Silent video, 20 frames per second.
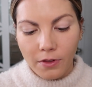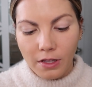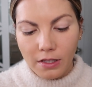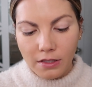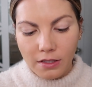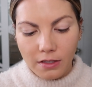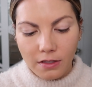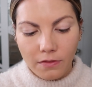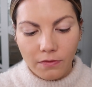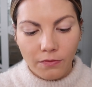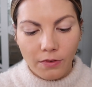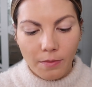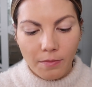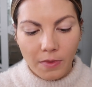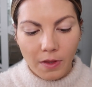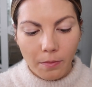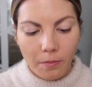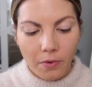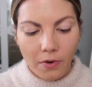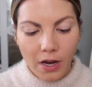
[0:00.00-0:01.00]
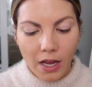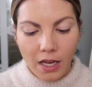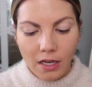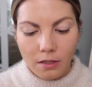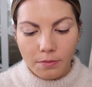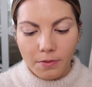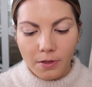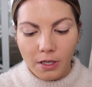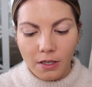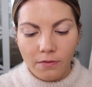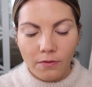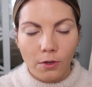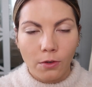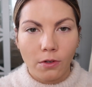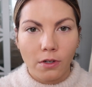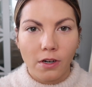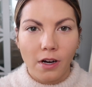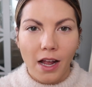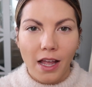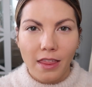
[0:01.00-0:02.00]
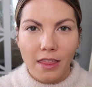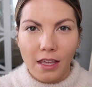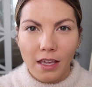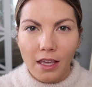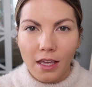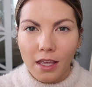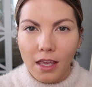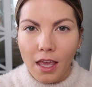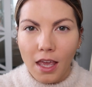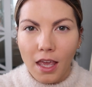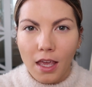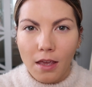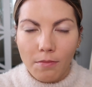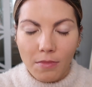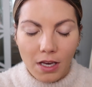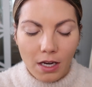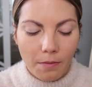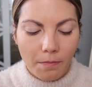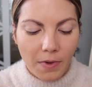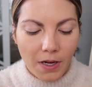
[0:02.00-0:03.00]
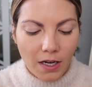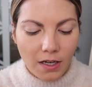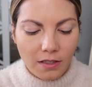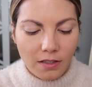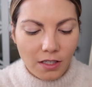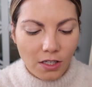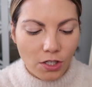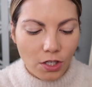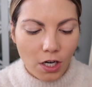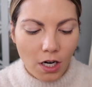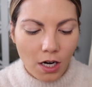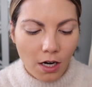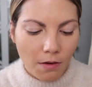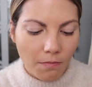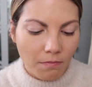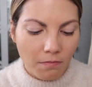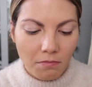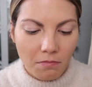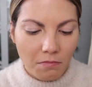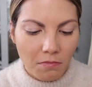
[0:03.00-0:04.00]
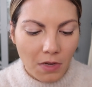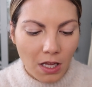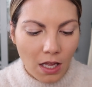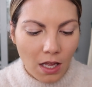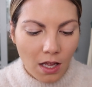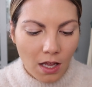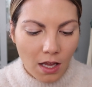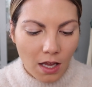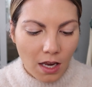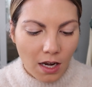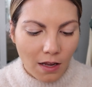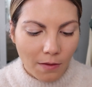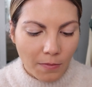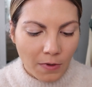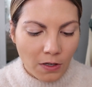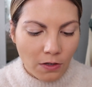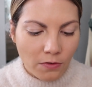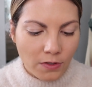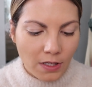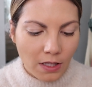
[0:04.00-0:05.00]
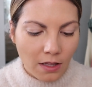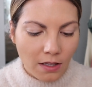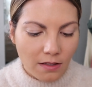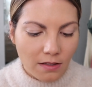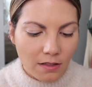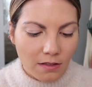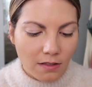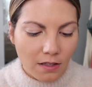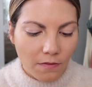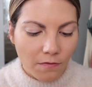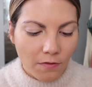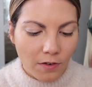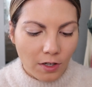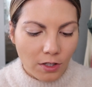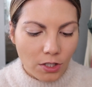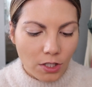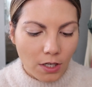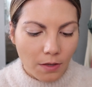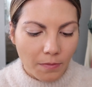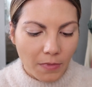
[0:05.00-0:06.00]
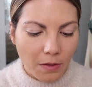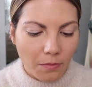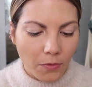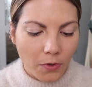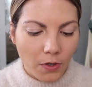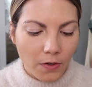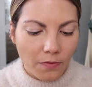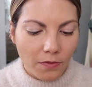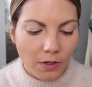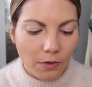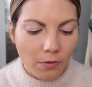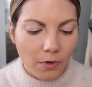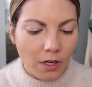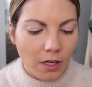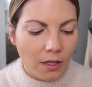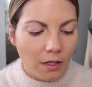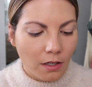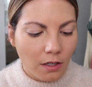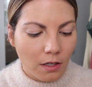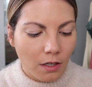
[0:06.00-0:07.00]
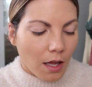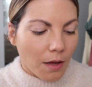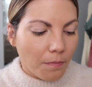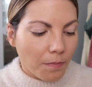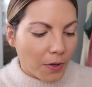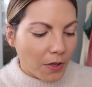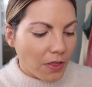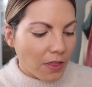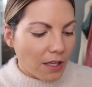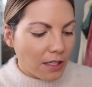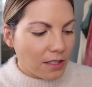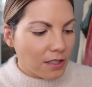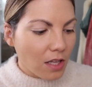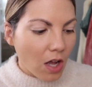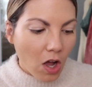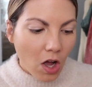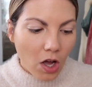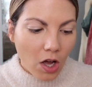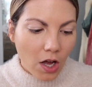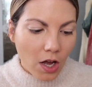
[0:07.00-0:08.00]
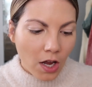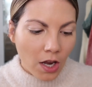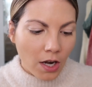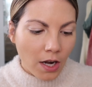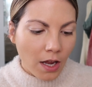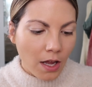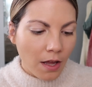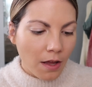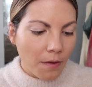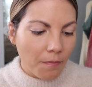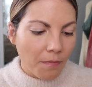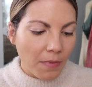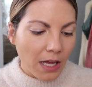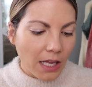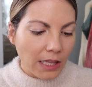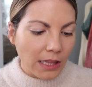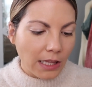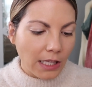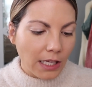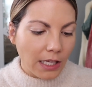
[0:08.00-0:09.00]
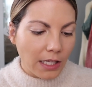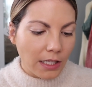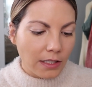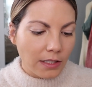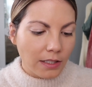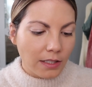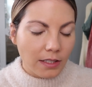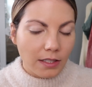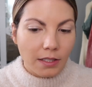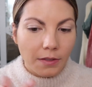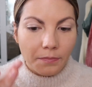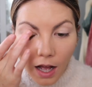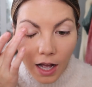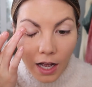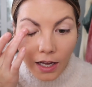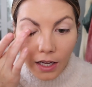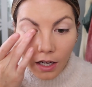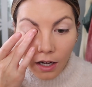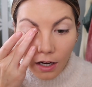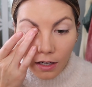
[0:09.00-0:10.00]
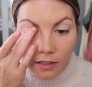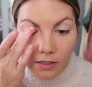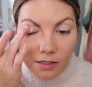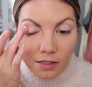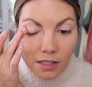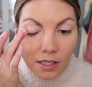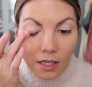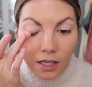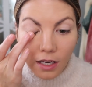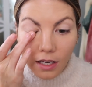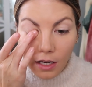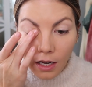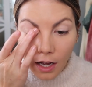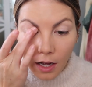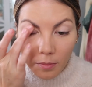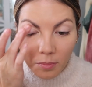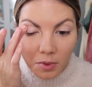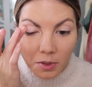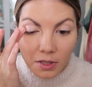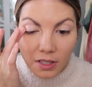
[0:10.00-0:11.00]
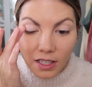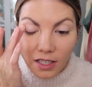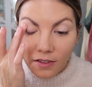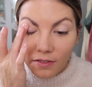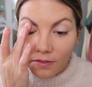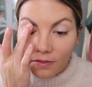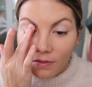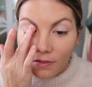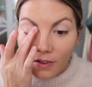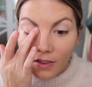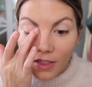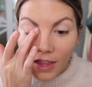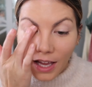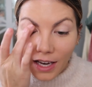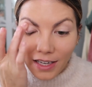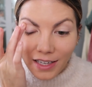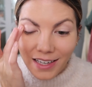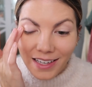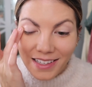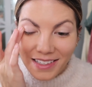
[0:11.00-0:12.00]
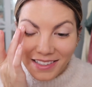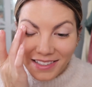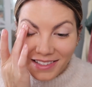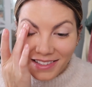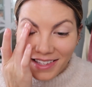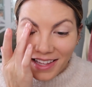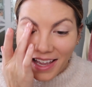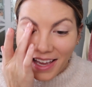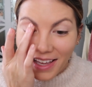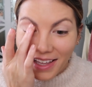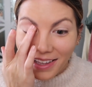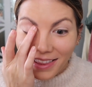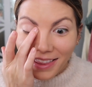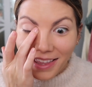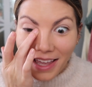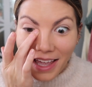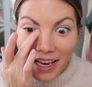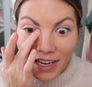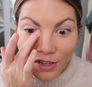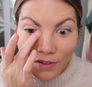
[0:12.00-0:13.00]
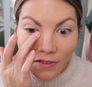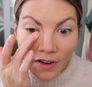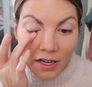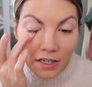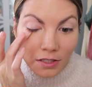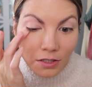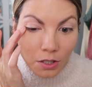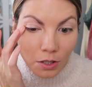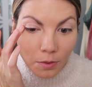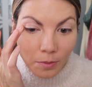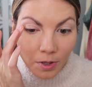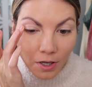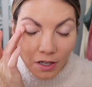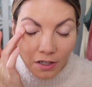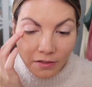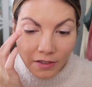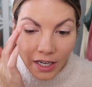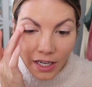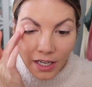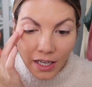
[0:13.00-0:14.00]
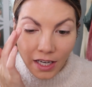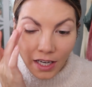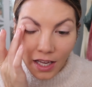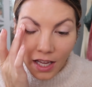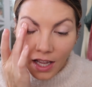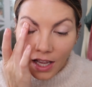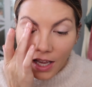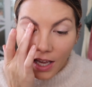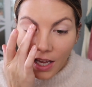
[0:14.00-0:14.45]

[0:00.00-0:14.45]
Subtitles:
This is from the brand Pretty Vulgar. I think it came in a BoxyCharm, and I've been using this since I finished up my Morphe one. And put this on my lids. I honestly cannot believe that it is the end of October already.